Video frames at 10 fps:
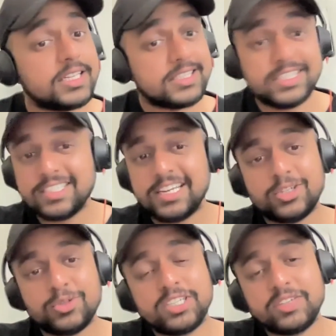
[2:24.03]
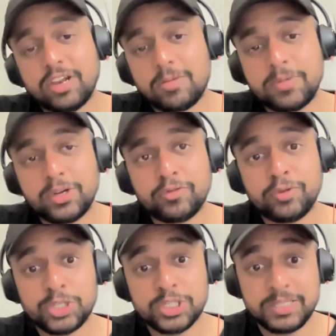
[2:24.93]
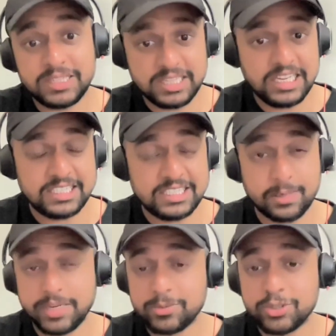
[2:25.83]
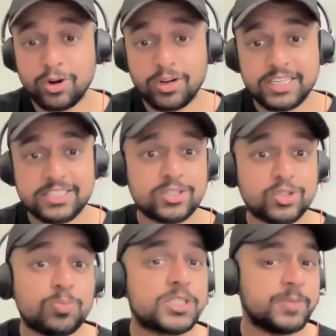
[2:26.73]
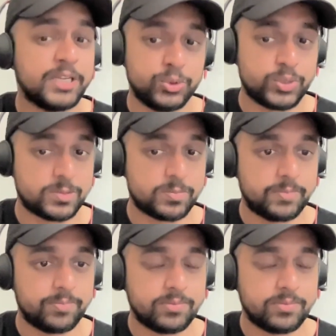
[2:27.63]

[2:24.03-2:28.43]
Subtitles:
This led to the development of USB 3, sometimes called as super speed USB.